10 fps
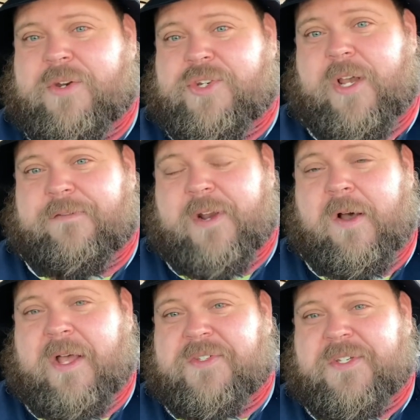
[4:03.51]
Jeff
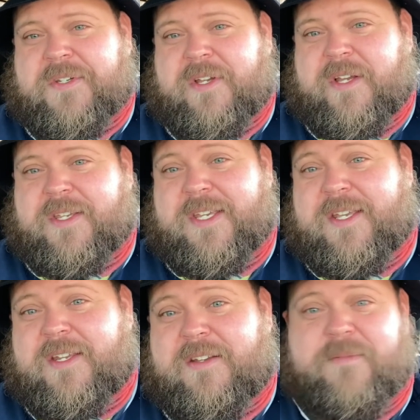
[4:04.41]
now has a
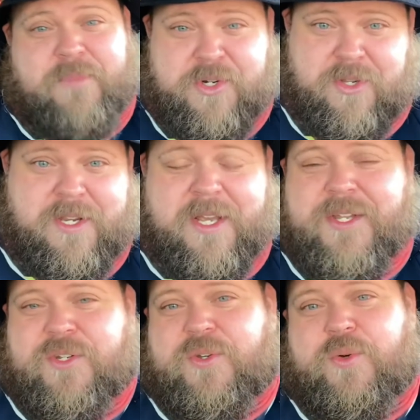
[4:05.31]
kid, much like
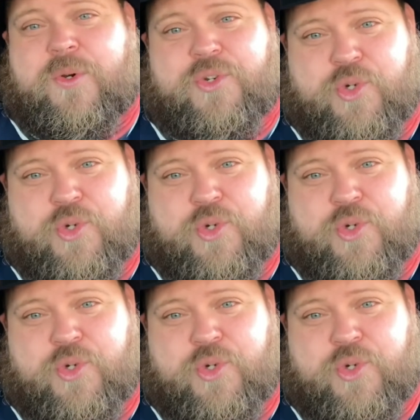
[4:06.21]
I do.